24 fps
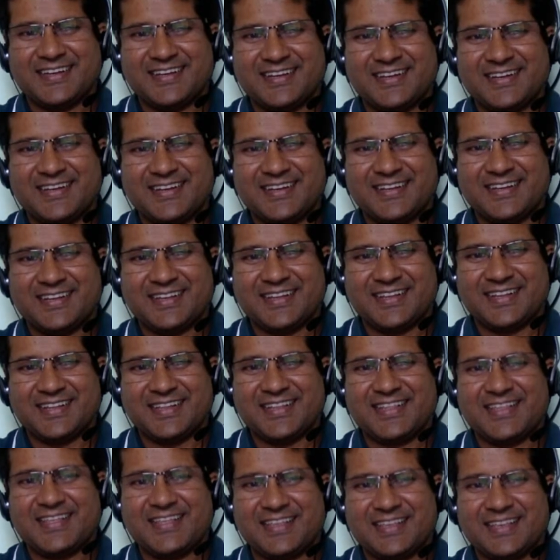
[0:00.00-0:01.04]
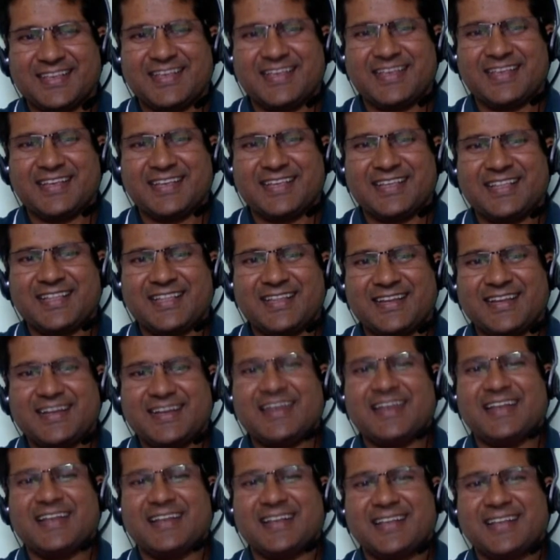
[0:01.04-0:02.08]

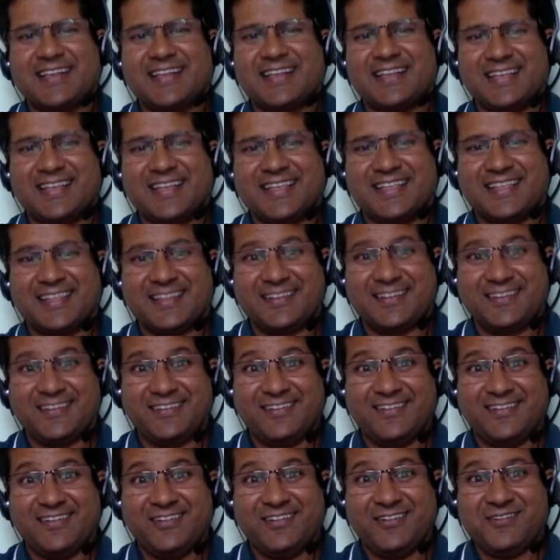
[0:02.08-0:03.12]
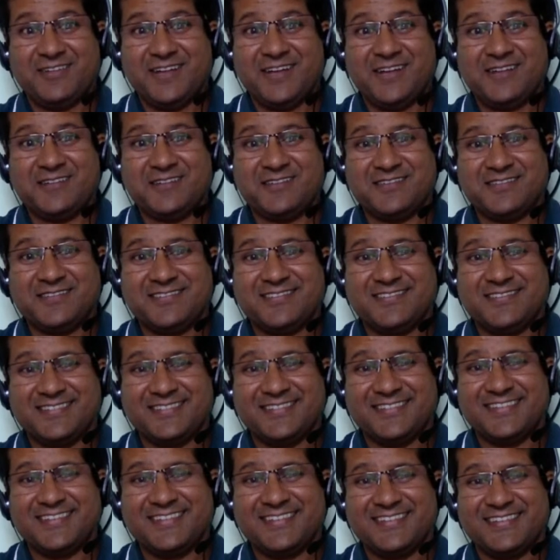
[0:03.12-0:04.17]

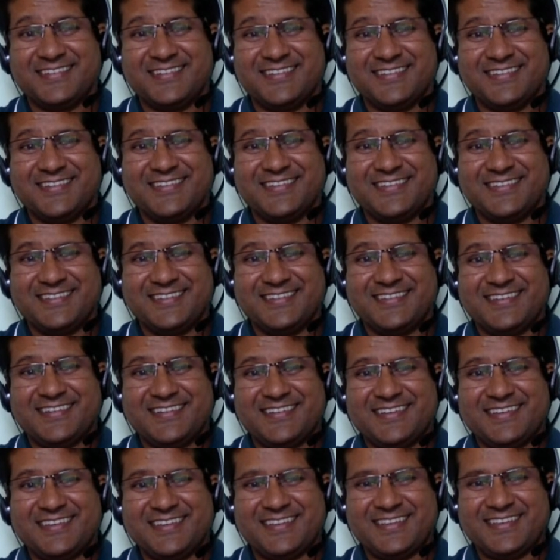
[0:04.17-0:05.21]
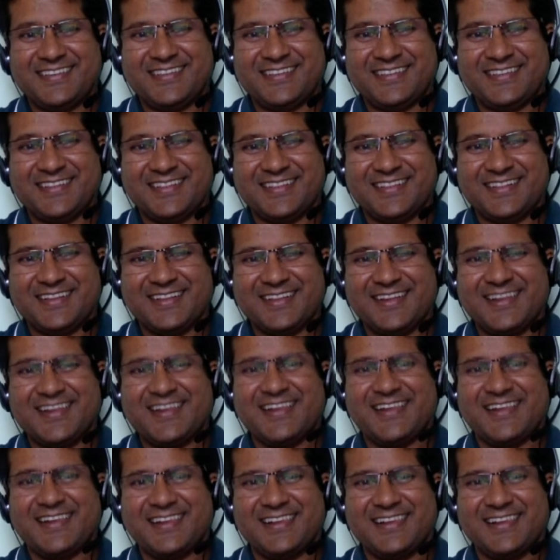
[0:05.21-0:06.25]

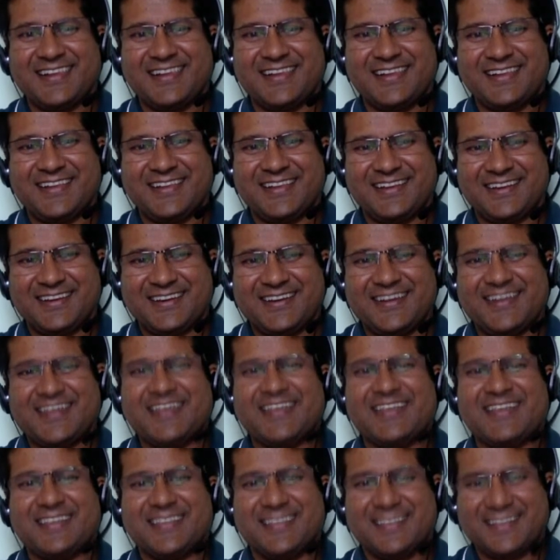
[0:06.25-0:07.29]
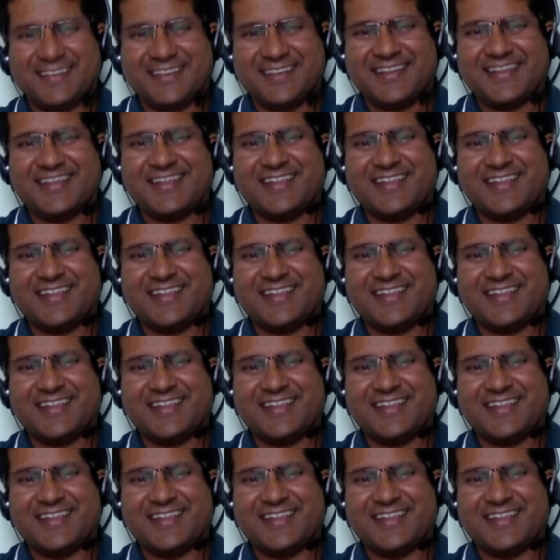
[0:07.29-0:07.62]
No words are spoken by the person on screen.